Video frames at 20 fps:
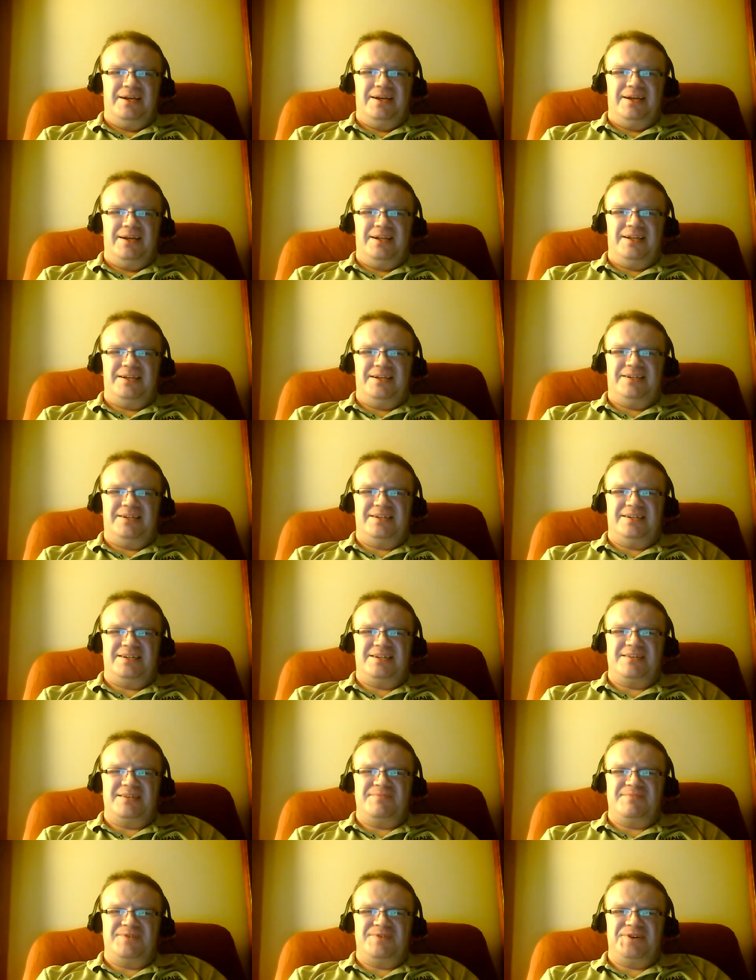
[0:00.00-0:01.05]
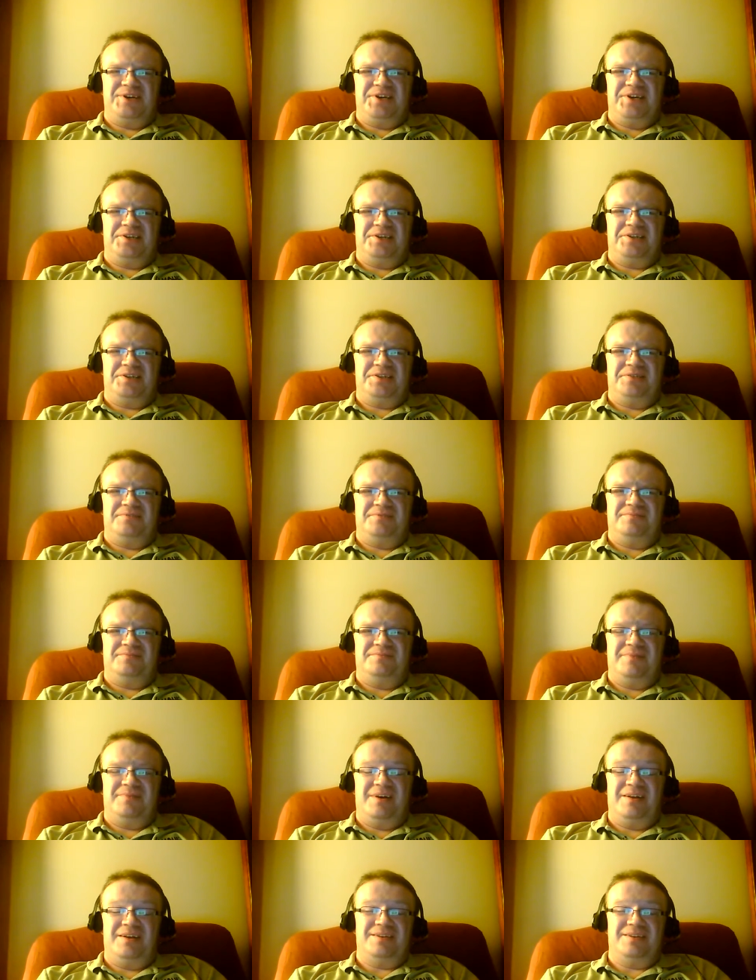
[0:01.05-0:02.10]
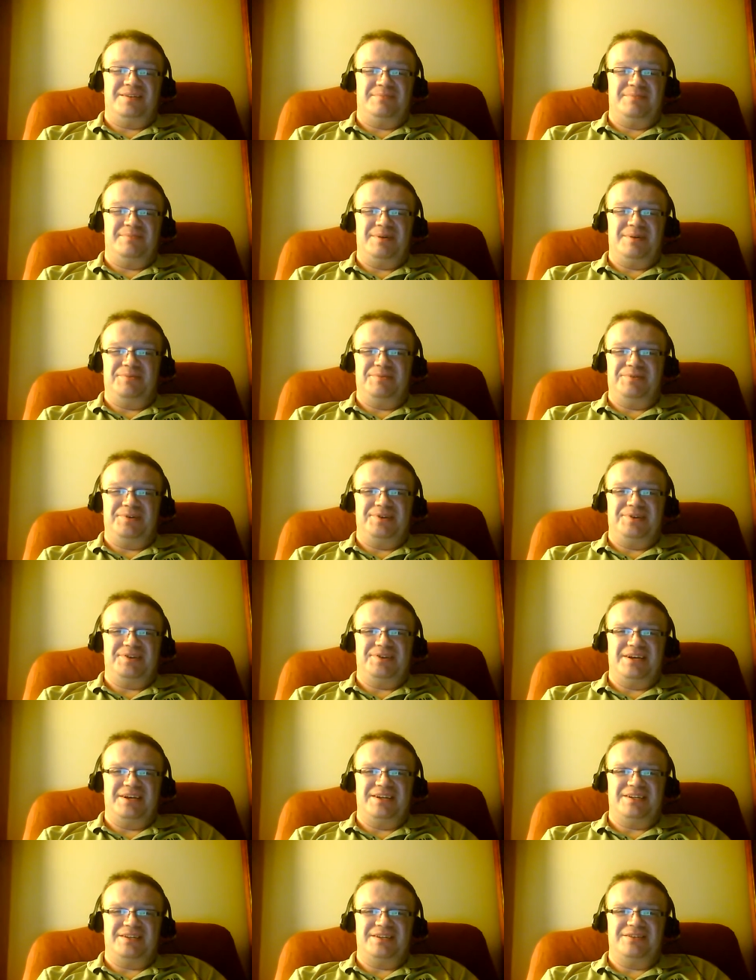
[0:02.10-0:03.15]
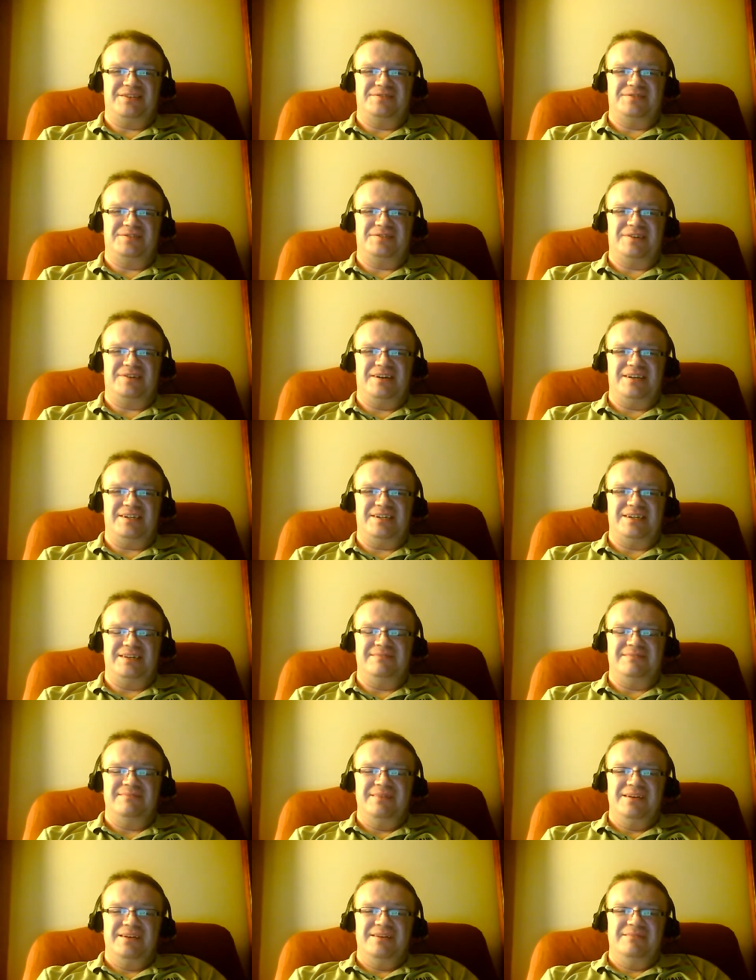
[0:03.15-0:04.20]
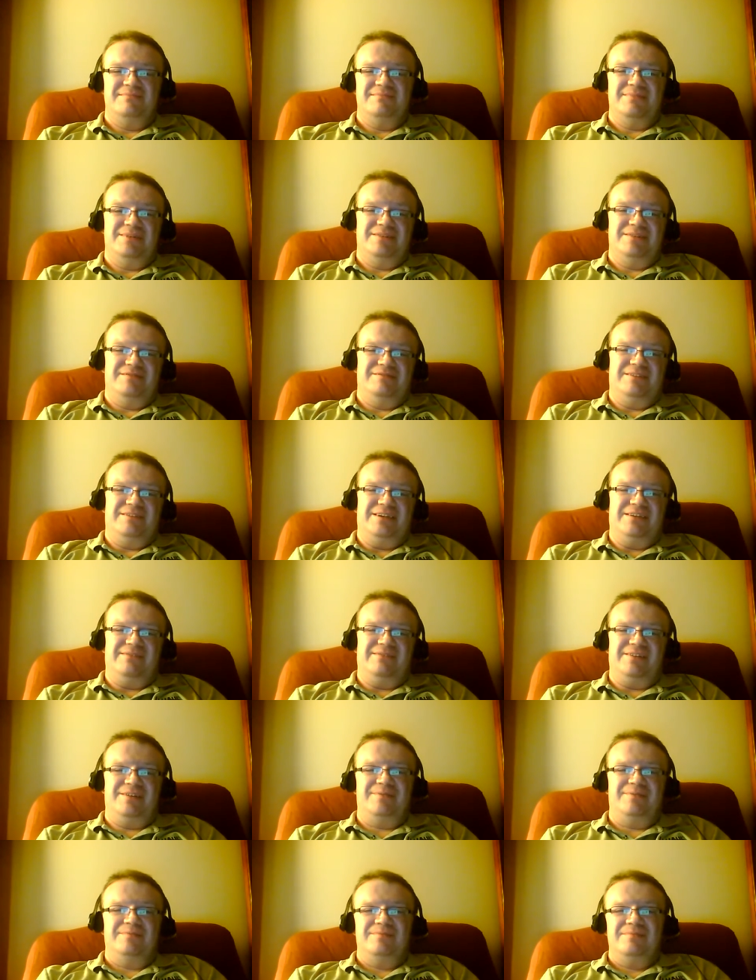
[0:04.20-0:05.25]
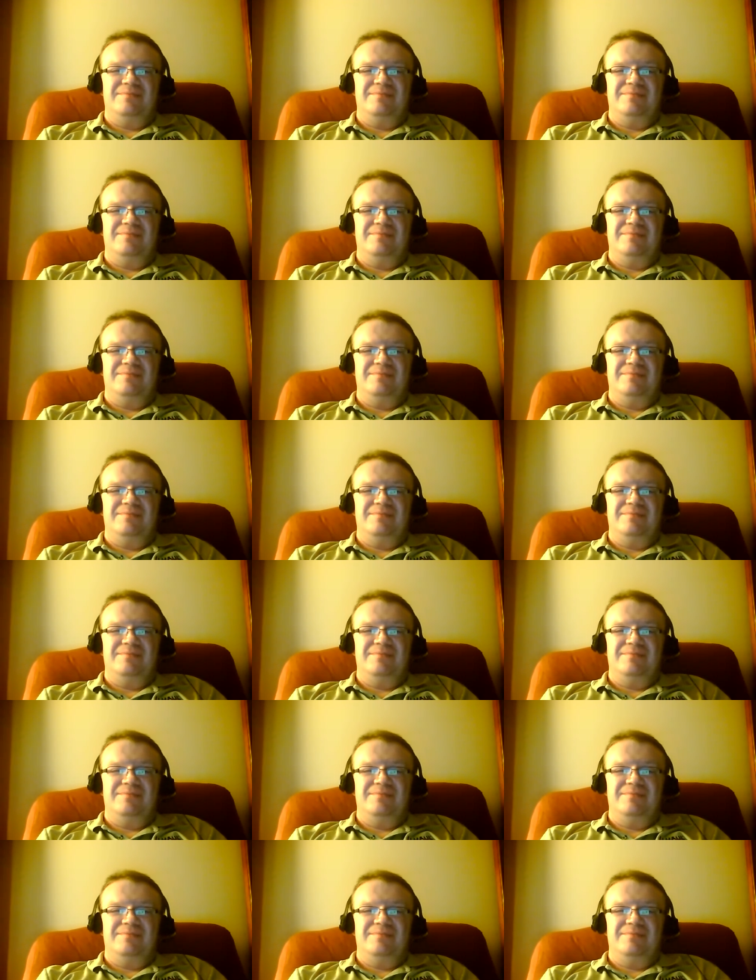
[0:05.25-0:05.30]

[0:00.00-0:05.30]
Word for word: at least in some ways, and some people would say it's going crazy, but whatever.